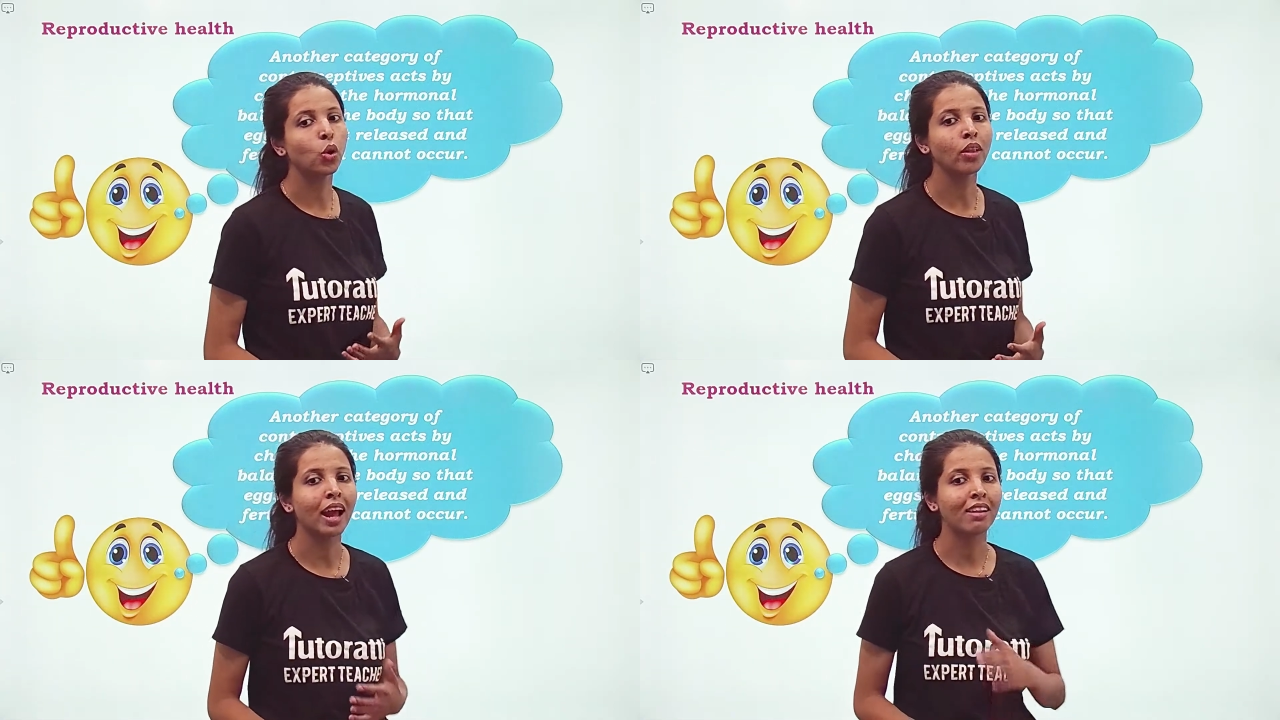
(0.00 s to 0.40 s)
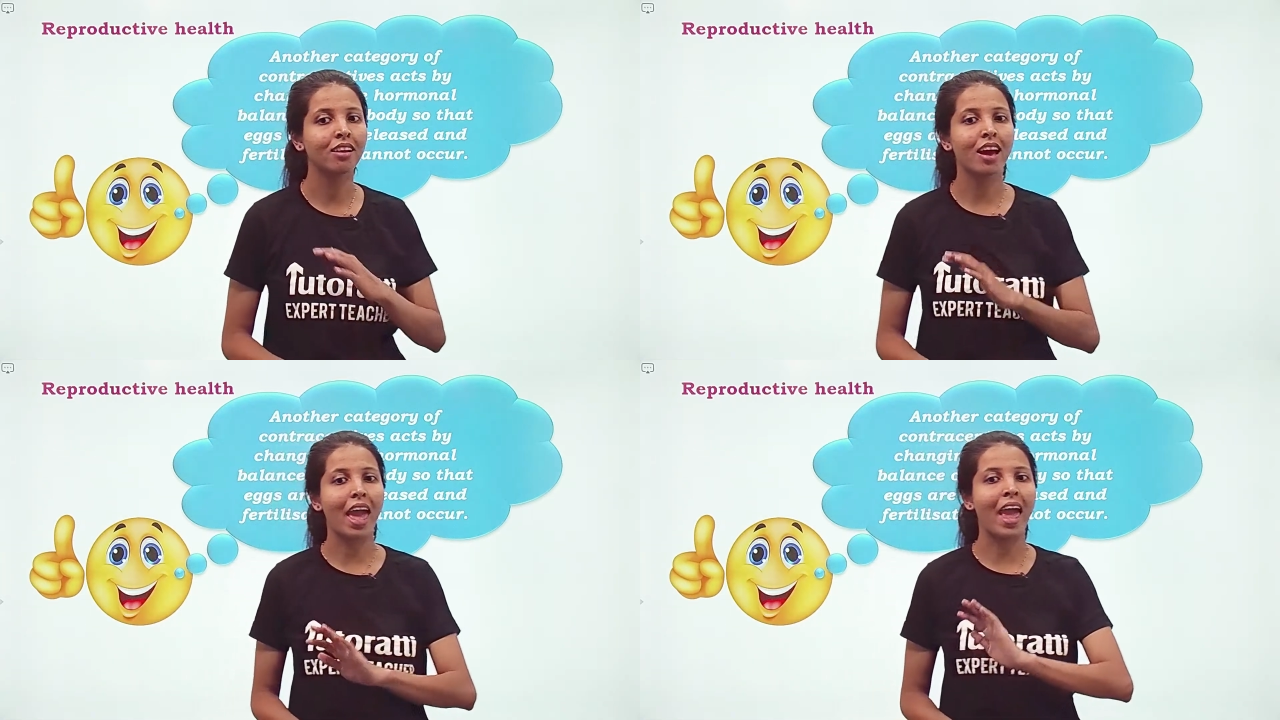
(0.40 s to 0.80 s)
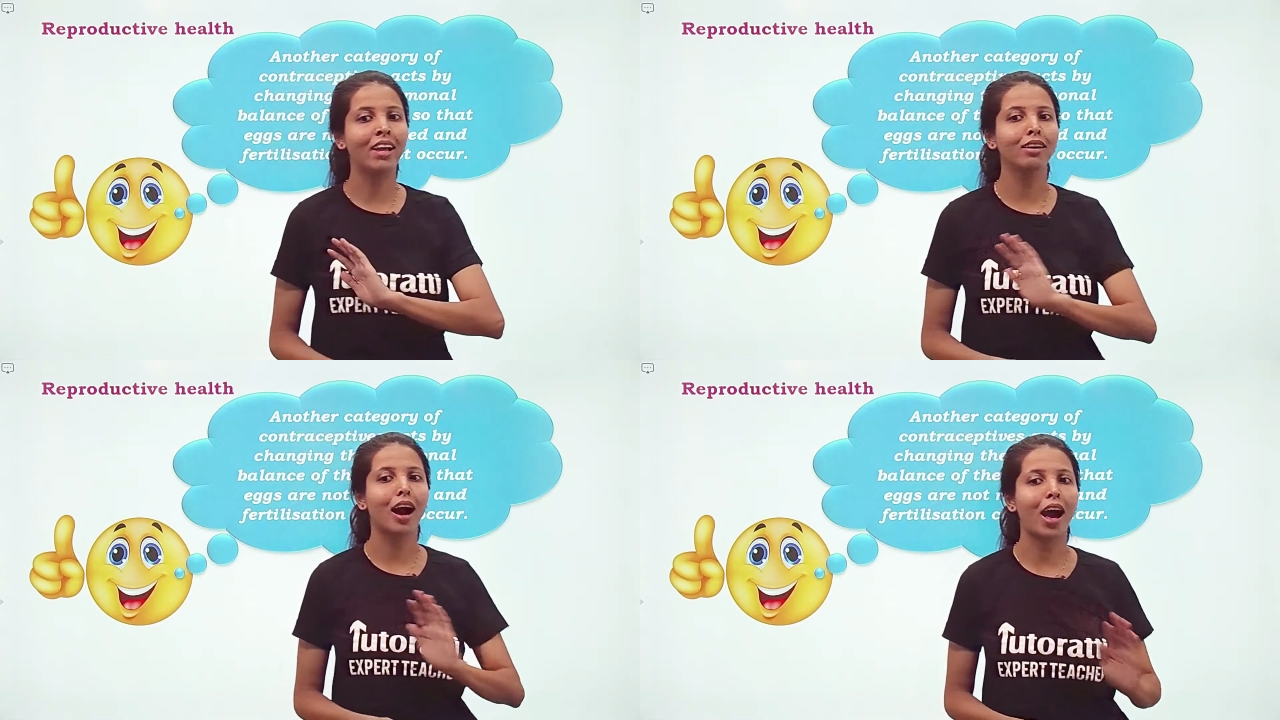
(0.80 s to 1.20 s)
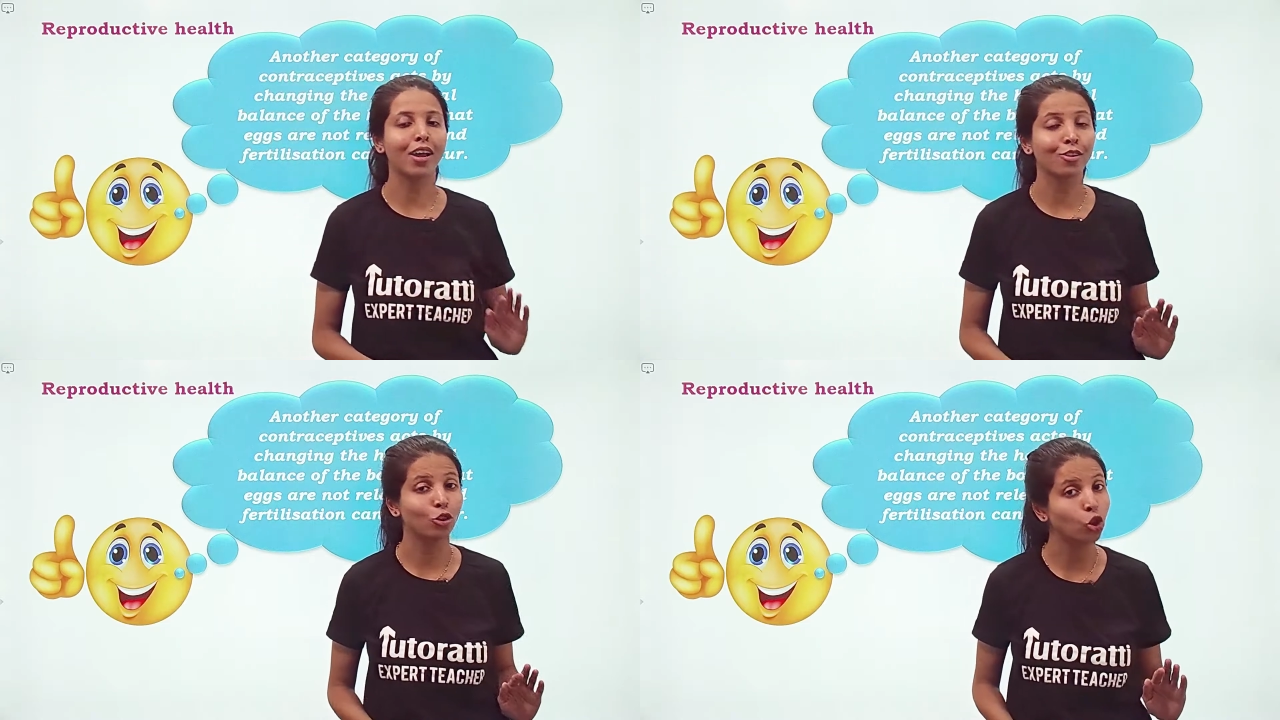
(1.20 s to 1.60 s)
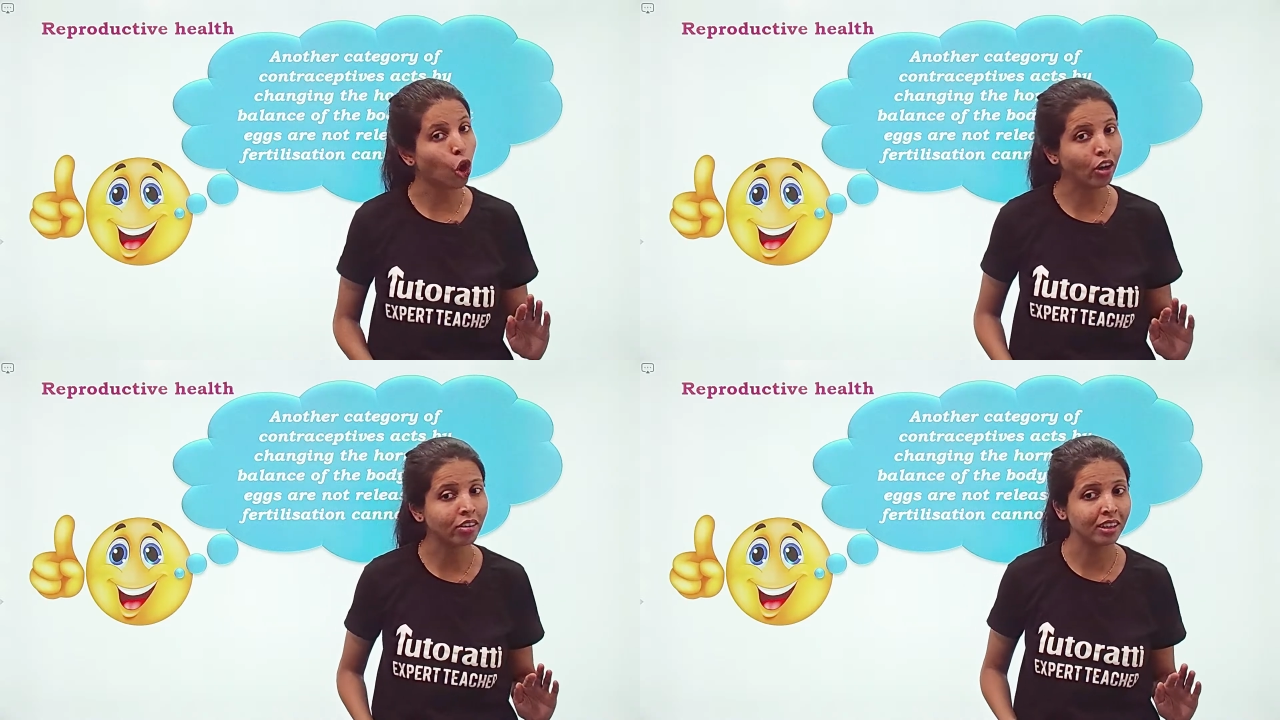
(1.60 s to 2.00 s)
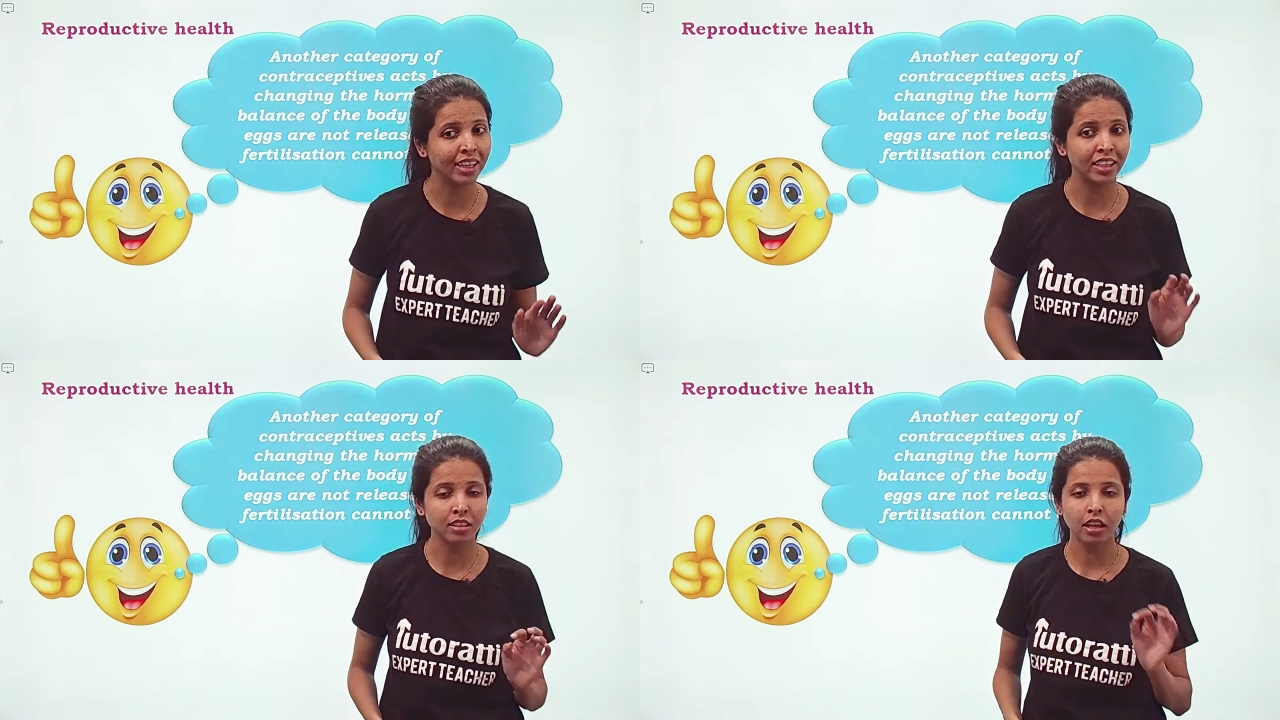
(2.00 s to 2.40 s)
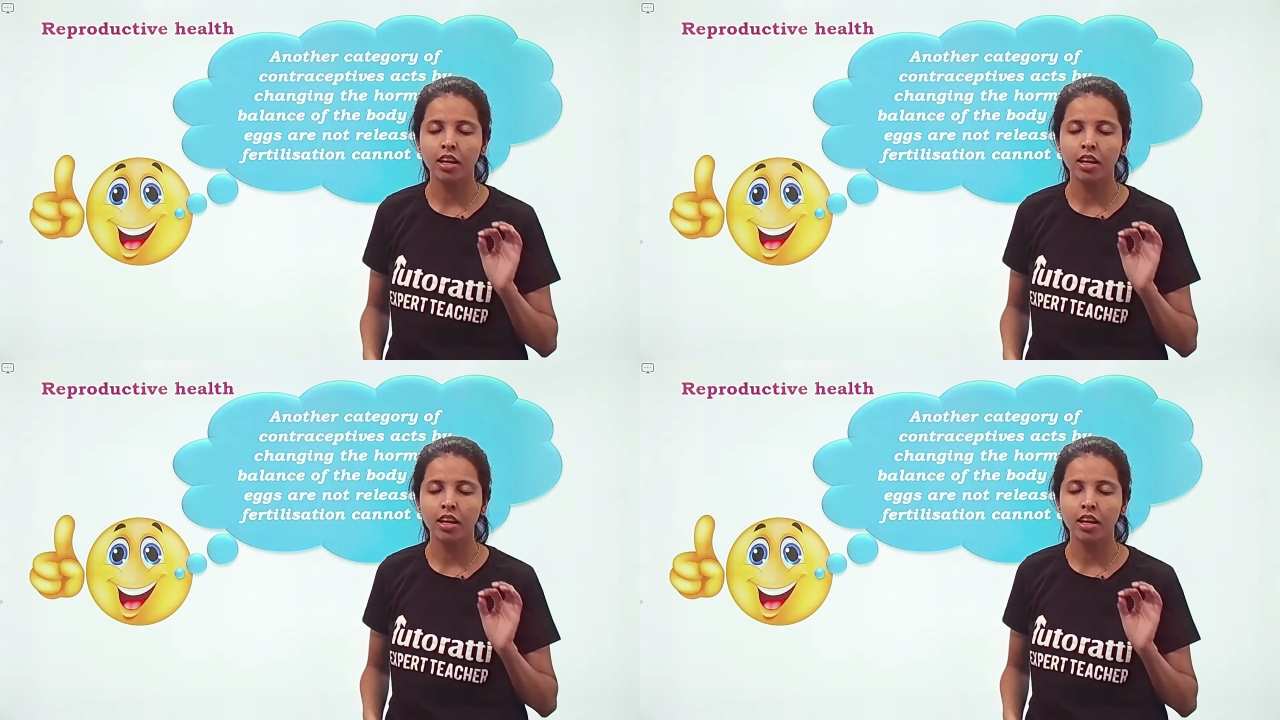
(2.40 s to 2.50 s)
that the egg are not released.